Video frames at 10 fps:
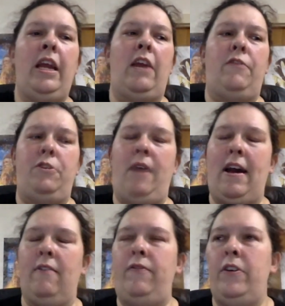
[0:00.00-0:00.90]
if you
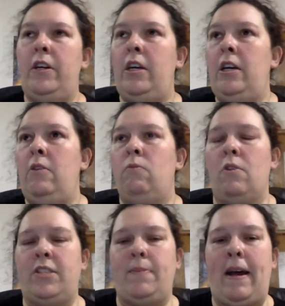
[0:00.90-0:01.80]

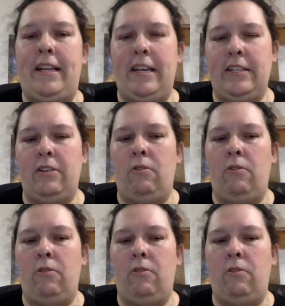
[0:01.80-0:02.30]
want some ideas on